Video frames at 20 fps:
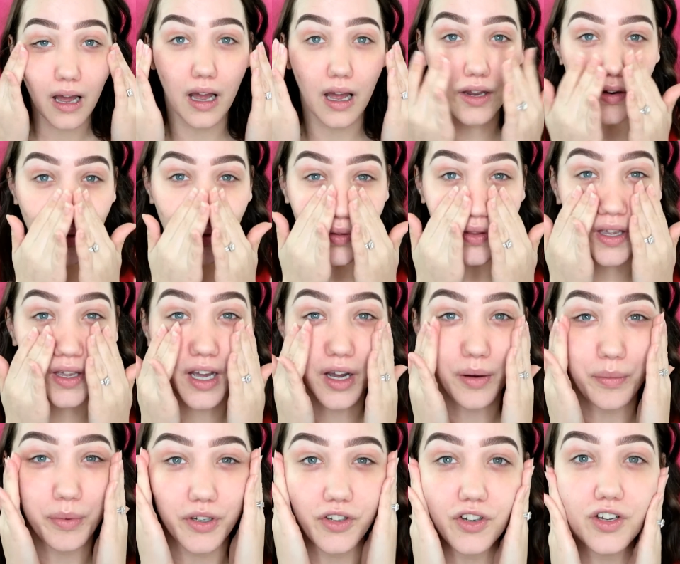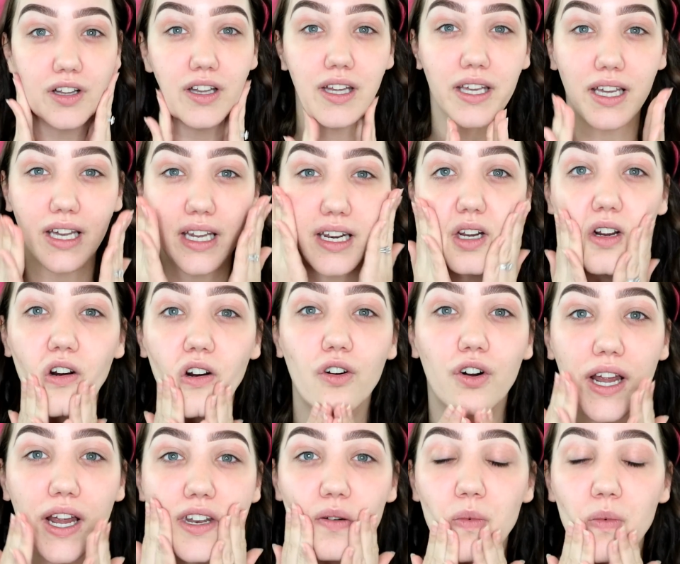I don't think I'll be doing like an
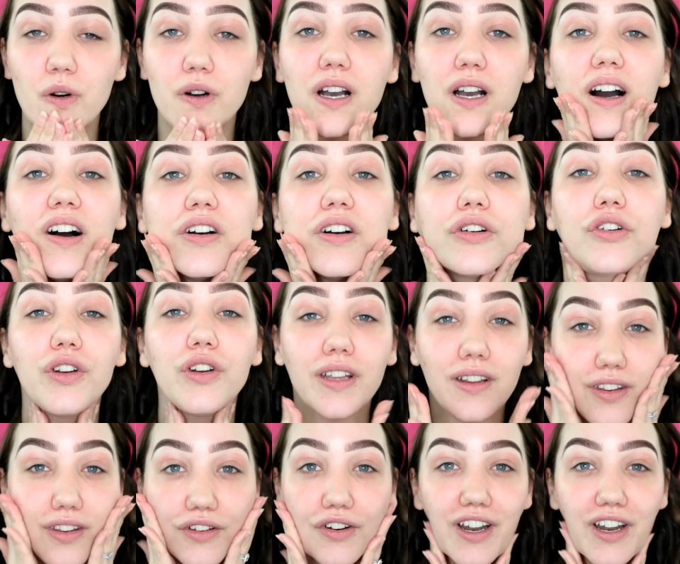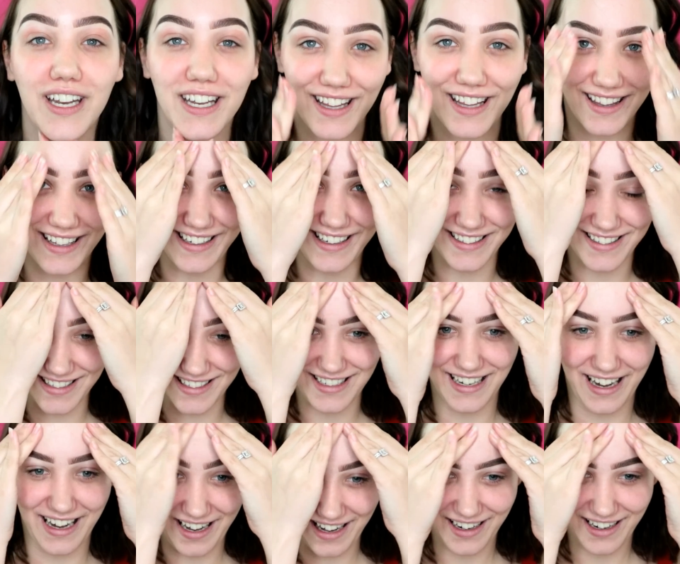incredible cut crease or anything
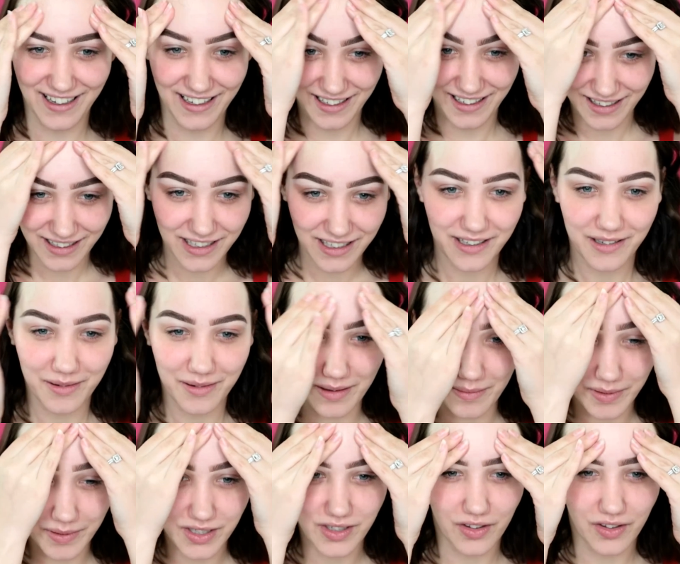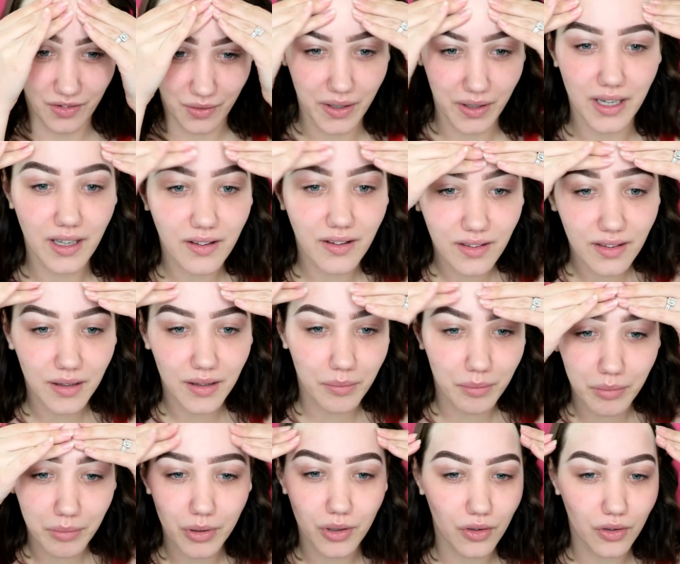today. Maybe just quite a
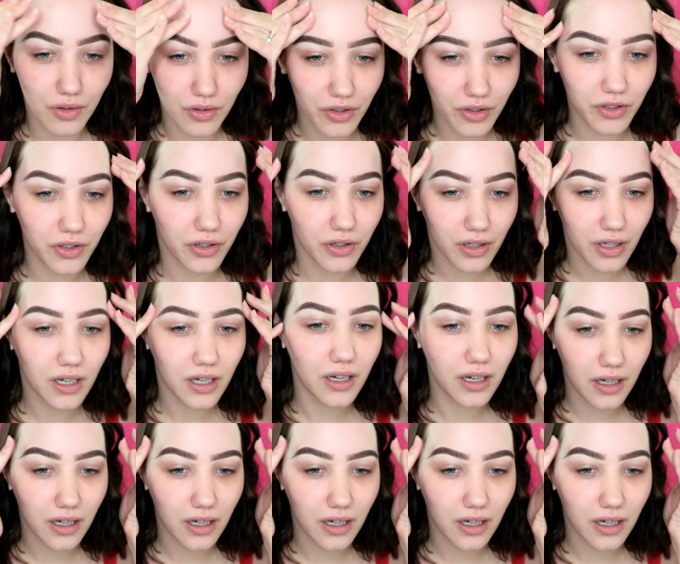simple look.